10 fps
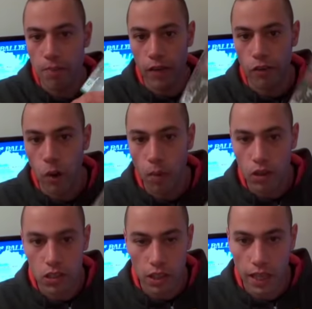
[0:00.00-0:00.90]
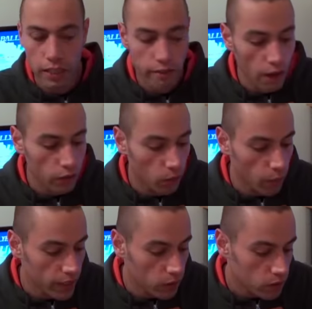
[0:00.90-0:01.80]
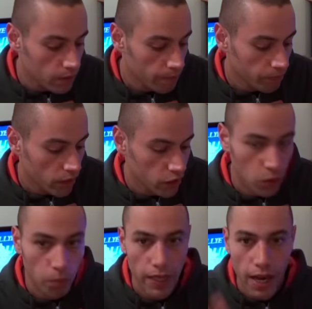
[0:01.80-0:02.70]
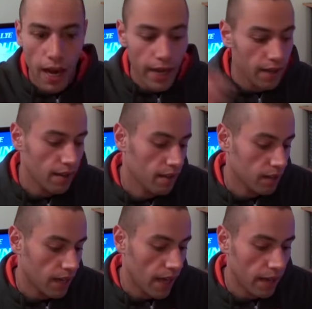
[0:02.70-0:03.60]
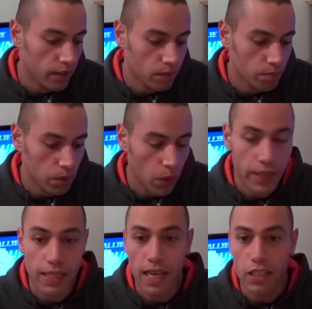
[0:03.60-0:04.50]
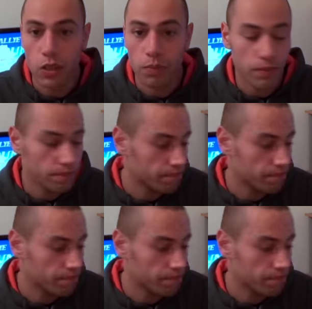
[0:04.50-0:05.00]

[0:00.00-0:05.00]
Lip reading: Big robots sliding around on wheels, jumping high, and blowing tanks up.